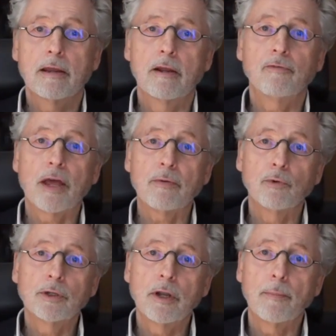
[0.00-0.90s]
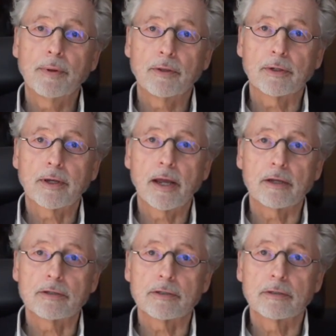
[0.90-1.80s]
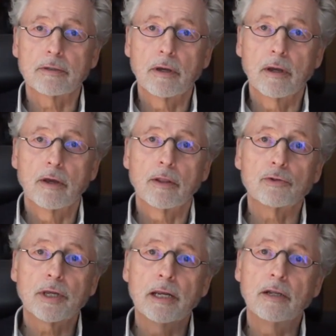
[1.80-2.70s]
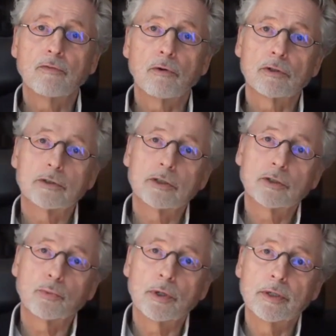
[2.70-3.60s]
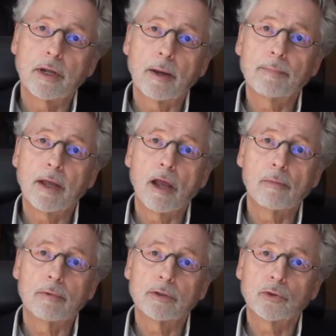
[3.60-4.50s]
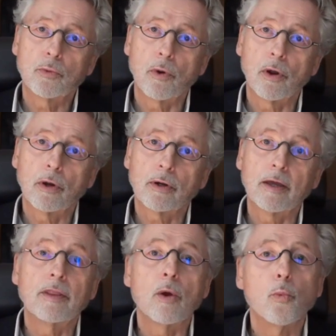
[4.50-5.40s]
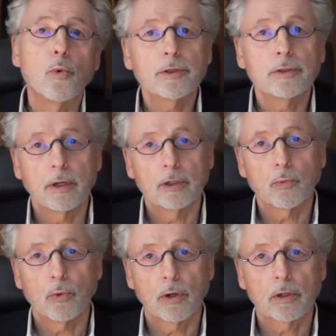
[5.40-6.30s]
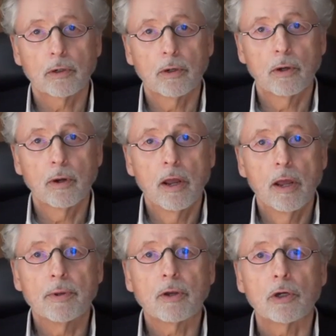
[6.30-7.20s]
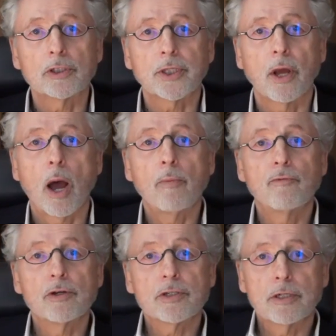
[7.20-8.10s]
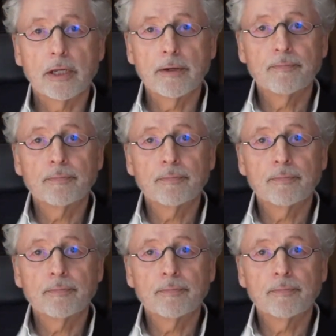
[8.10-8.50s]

If that would not be the case, those healing forces will not be able to work, and they would not work, because they obviously